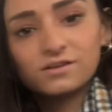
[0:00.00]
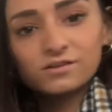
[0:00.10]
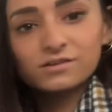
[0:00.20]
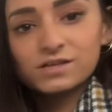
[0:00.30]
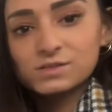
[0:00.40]

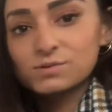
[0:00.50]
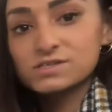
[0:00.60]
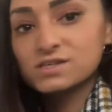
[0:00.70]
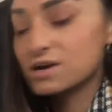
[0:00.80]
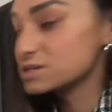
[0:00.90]
This one
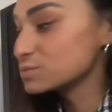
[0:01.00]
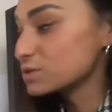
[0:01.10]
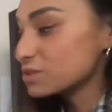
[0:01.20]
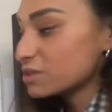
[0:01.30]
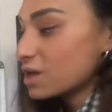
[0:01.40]
starts
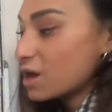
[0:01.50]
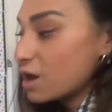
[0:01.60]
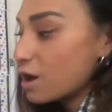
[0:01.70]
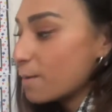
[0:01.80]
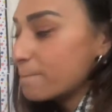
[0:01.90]
with
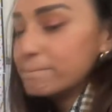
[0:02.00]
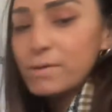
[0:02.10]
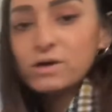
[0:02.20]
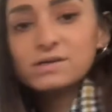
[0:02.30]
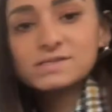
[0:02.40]
a B
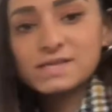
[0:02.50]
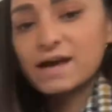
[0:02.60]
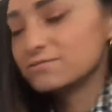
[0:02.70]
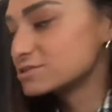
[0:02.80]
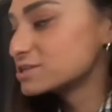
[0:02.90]

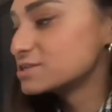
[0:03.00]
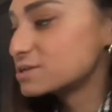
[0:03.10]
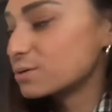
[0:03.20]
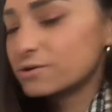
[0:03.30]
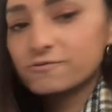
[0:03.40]
sound.
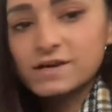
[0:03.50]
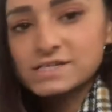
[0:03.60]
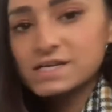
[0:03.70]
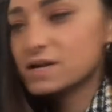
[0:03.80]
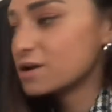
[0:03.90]
So we're
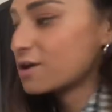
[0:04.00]
ready.